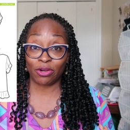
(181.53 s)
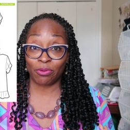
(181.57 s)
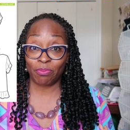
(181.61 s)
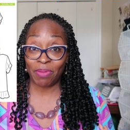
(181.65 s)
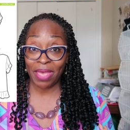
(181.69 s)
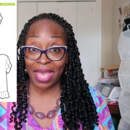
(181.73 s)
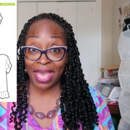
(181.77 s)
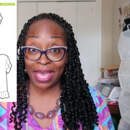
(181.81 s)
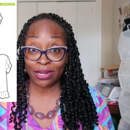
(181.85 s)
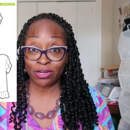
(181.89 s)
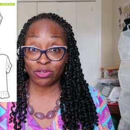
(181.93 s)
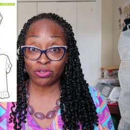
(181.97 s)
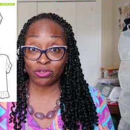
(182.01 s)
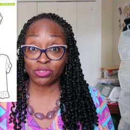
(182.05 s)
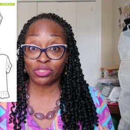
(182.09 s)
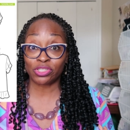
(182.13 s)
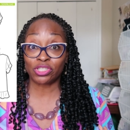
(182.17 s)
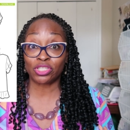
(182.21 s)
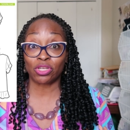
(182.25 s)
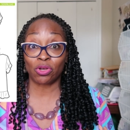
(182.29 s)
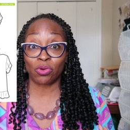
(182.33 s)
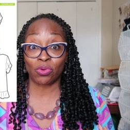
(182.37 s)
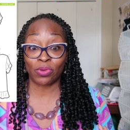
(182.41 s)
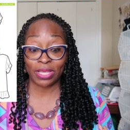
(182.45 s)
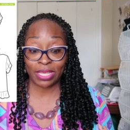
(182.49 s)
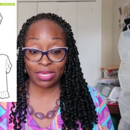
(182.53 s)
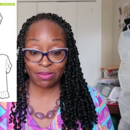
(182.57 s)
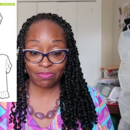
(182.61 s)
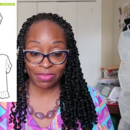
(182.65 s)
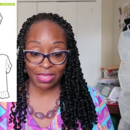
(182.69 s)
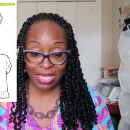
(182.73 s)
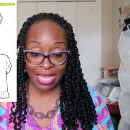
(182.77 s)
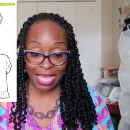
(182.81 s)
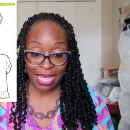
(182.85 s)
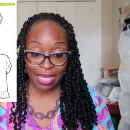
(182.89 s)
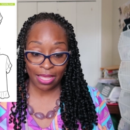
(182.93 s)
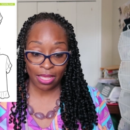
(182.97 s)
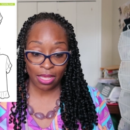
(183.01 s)
their patterns so keep
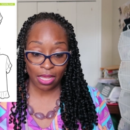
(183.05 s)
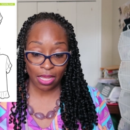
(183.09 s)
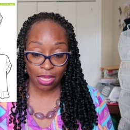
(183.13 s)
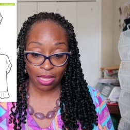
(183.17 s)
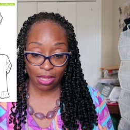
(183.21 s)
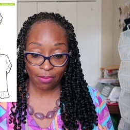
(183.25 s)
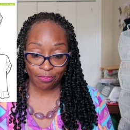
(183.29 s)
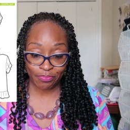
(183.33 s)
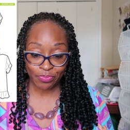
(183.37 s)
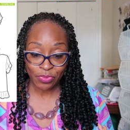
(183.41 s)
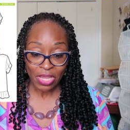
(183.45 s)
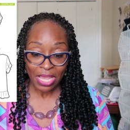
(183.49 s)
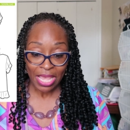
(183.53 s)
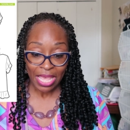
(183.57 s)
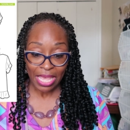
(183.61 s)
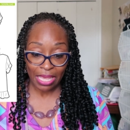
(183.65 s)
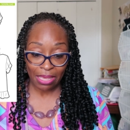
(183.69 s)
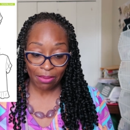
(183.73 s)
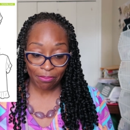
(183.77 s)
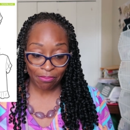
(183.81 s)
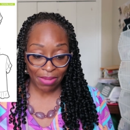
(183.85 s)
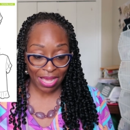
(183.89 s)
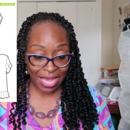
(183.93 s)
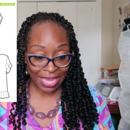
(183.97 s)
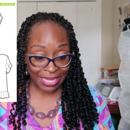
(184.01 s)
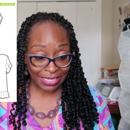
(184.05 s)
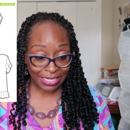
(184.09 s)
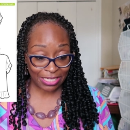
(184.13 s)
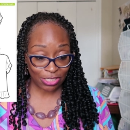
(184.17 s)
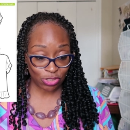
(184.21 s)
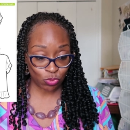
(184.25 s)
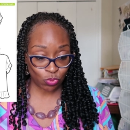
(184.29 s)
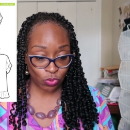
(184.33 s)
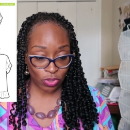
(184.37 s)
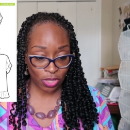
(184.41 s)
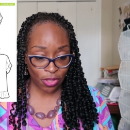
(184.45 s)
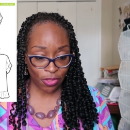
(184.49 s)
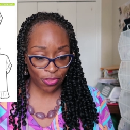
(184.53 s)
that um, in mind
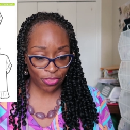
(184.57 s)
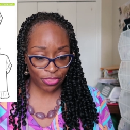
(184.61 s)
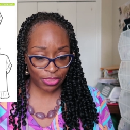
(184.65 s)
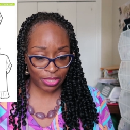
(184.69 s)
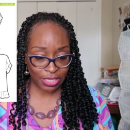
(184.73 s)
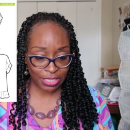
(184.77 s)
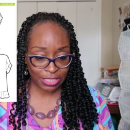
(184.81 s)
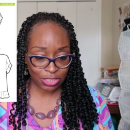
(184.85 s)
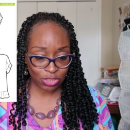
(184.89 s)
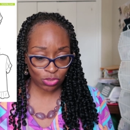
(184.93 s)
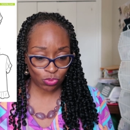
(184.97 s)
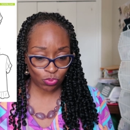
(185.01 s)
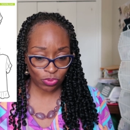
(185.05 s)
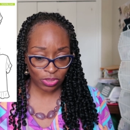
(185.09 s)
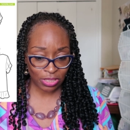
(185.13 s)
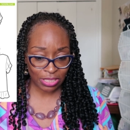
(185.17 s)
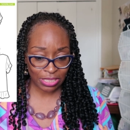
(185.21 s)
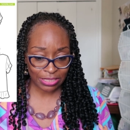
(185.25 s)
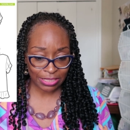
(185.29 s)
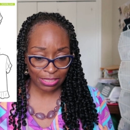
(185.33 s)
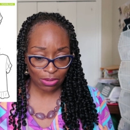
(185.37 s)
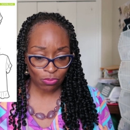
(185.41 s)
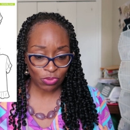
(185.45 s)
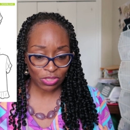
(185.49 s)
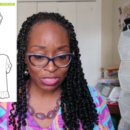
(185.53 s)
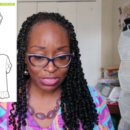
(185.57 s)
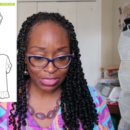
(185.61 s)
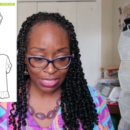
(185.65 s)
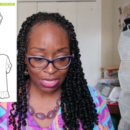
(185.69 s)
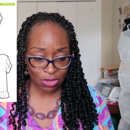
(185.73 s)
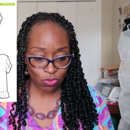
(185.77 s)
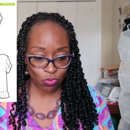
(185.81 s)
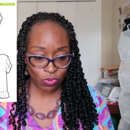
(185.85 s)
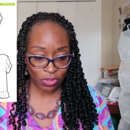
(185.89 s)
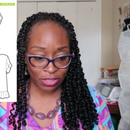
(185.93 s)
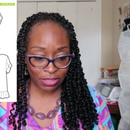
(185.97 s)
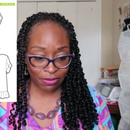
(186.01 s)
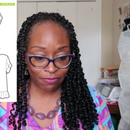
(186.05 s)
as well this was I want to
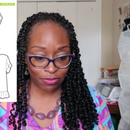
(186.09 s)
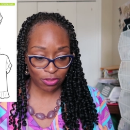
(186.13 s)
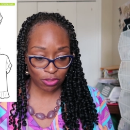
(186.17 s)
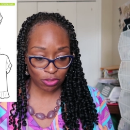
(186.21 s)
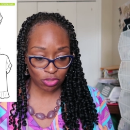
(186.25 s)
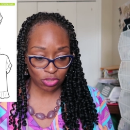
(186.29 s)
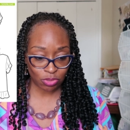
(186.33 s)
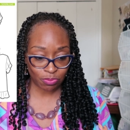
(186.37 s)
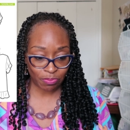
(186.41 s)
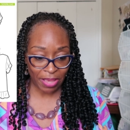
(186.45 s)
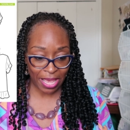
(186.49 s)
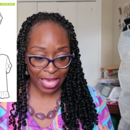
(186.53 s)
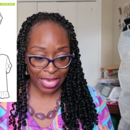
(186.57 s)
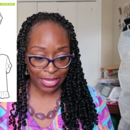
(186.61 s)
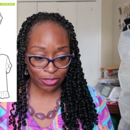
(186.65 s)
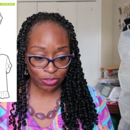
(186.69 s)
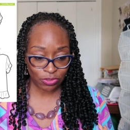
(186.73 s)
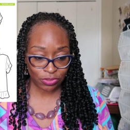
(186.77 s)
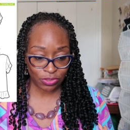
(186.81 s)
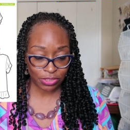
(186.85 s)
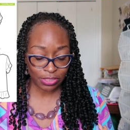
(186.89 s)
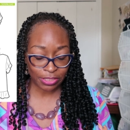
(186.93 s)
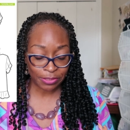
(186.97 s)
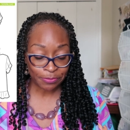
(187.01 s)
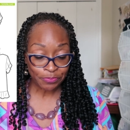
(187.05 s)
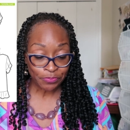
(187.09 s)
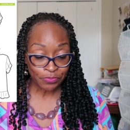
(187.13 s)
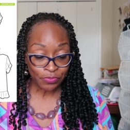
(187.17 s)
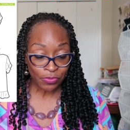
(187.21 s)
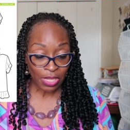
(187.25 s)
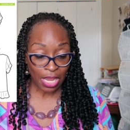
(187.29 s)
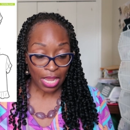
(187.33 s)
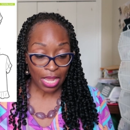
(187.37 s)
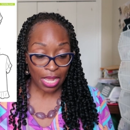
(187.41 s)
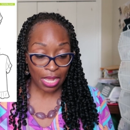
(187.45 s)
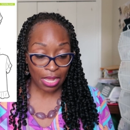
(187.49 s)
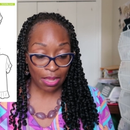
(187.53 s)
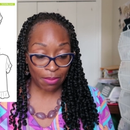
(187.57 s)
say one of those patterns
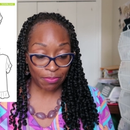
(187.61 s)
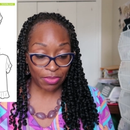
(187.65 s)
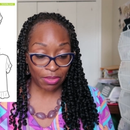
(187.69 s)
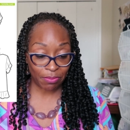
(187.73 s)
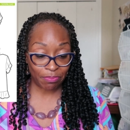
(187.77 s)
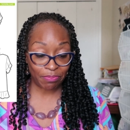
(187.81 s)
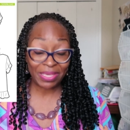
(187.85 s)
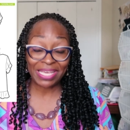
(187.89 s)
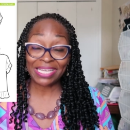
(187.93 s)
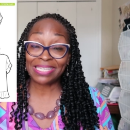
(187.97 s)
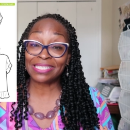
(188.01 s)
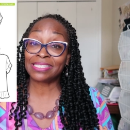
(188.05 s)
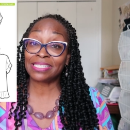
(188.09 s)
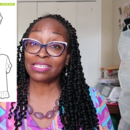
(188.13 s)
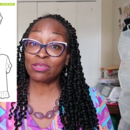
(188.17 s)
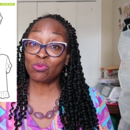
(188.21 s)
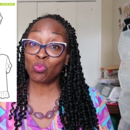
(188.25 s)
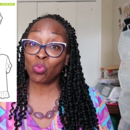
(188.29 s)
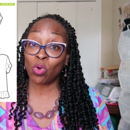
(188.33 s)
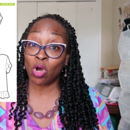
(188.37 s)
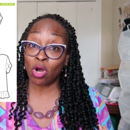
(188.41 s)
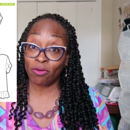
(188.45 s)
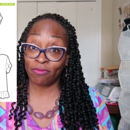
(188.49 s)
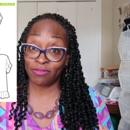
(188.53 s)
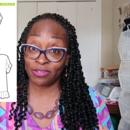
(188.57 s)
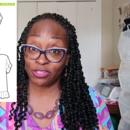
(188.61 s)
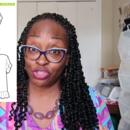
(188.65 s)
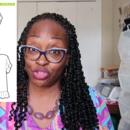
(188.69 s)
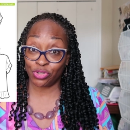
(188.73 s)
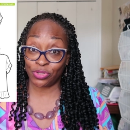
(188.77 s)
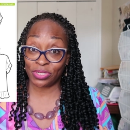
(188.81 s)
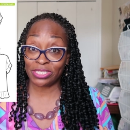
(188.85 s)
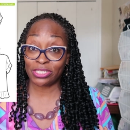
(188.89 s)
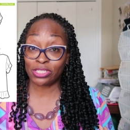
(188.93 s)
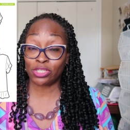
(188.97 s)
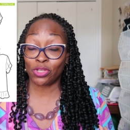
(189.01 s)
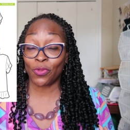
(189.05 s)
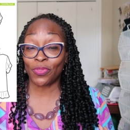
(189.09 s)
um, the pixie woven
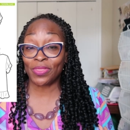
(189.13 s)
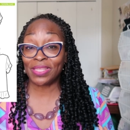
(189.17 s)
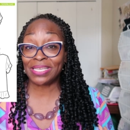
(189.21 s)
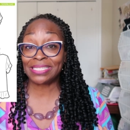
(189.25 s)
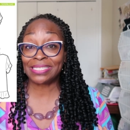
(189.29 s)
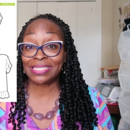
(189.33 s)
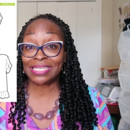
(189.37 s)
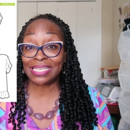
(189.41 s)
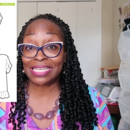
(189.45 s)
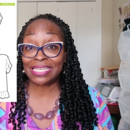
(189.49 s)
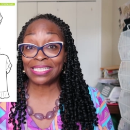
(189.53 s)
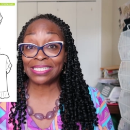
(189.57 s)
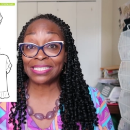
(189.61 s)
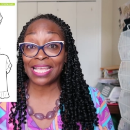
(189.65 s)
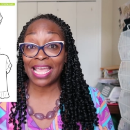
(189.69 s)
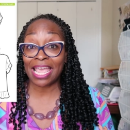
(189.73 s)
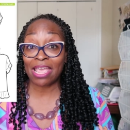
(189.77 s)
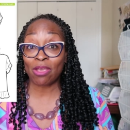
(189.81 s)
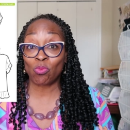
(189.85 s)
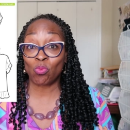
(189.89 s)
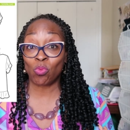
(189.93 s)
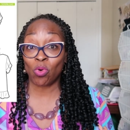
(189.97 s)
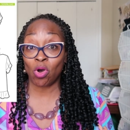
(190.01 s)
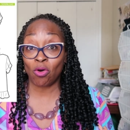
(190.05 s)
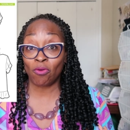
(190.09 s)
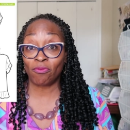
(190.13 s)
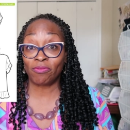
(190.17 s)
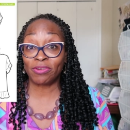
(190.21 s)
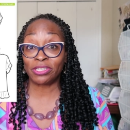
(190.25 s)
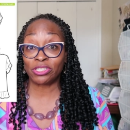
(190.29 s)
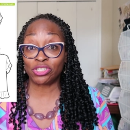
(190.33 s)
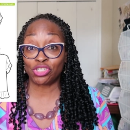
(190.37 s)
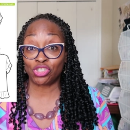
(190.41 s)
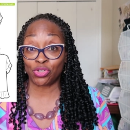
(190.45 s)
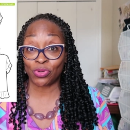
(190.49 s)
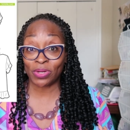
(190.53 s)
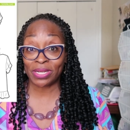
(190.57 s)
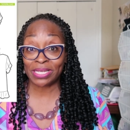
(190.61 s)
dress so this is a
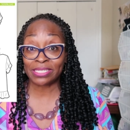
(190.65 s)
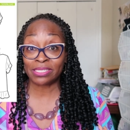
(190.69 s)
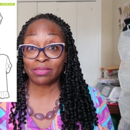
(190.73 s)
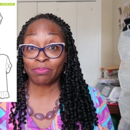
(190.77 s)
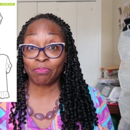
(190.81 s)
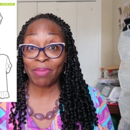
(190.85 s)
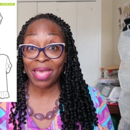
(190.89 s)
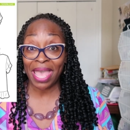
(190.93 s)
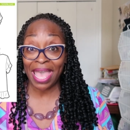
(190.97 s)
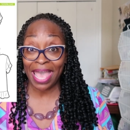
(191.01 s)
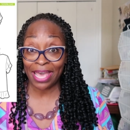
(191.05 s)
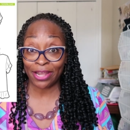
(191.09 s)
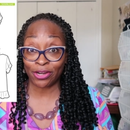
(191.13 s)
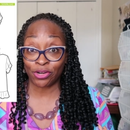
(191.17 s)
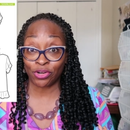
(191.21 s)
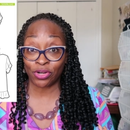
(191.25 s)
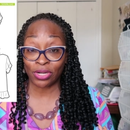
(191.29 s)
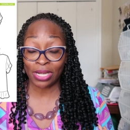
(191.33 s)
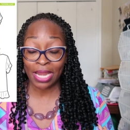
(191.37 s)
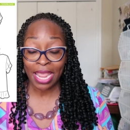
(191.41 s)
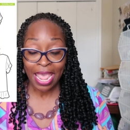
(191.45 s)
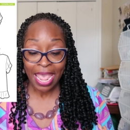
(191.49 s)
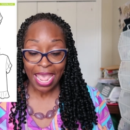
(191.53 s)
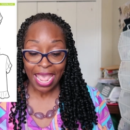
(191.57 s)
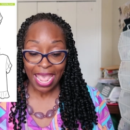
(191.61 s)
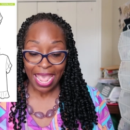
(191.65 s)
woven dress pattern